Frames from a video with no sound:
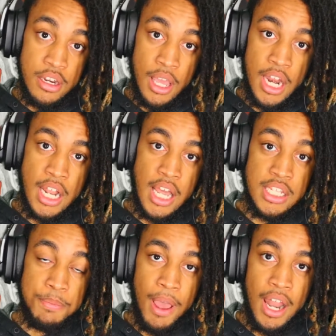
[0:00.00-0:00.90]
and
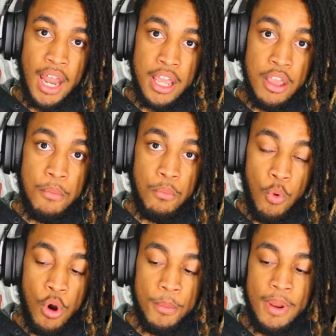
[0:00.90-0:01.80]
spotlight
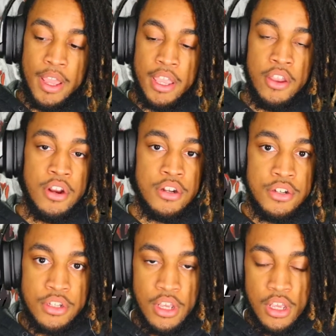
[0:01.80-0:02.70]
more black
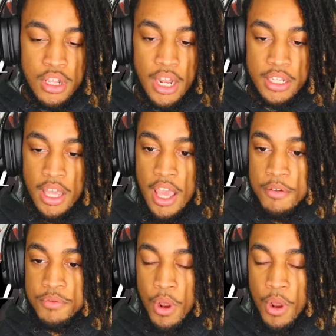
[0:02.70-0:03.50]
characters. Like they have